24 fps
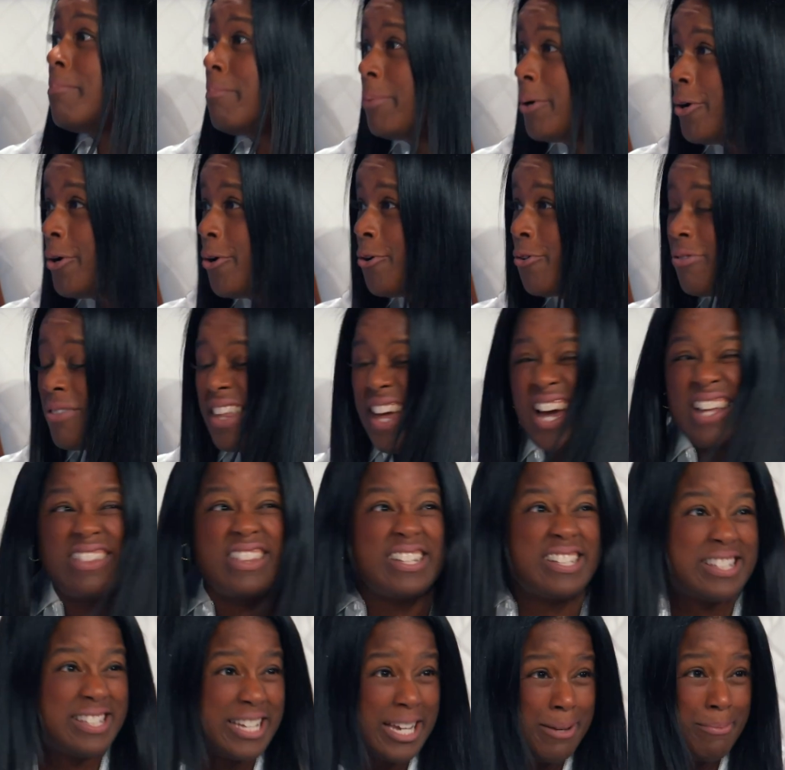in both at the
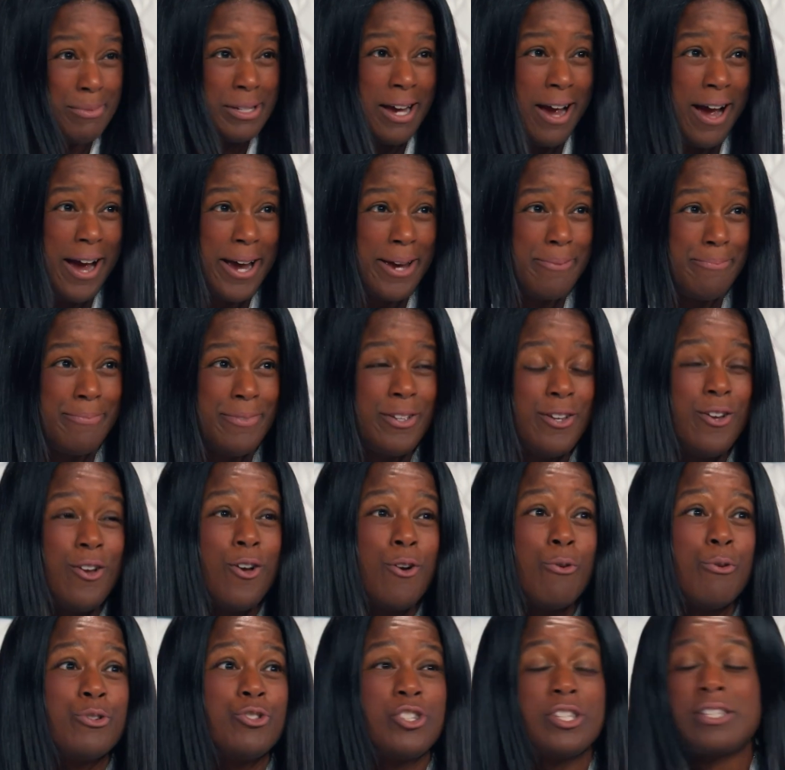same time,
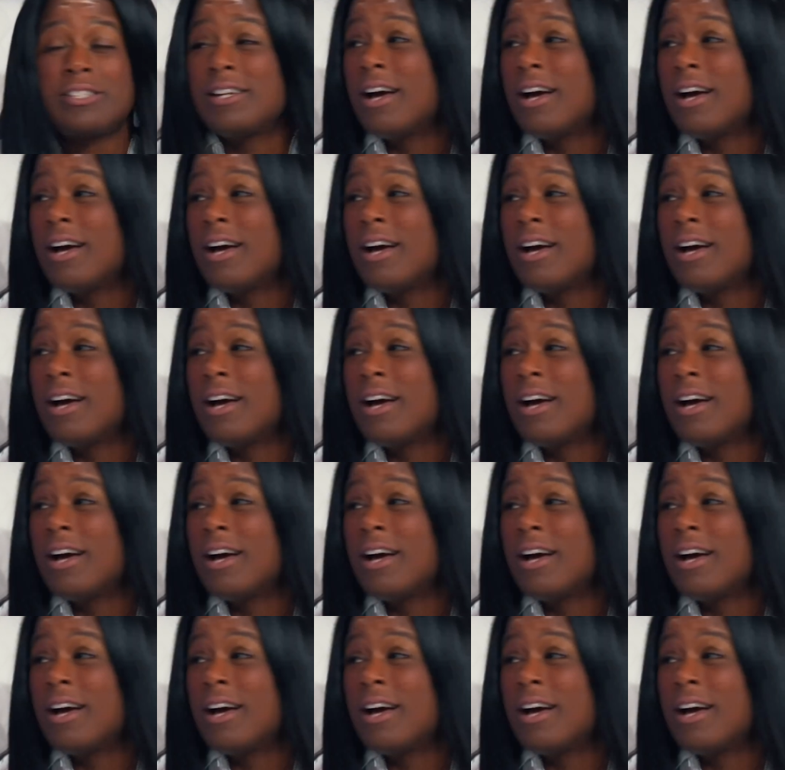which is